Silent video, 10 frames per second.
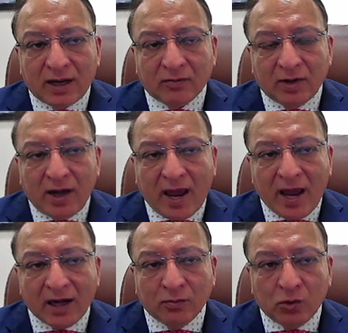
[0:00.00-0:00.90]
will
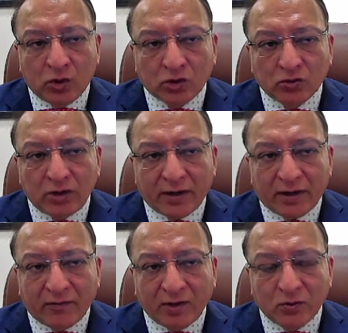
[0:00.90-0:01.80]
add more to the
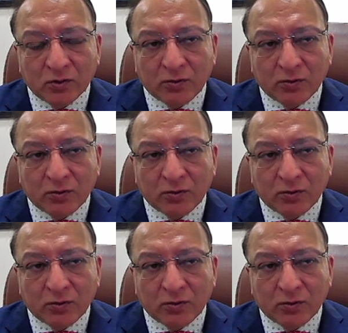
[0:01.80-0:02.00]
revenues,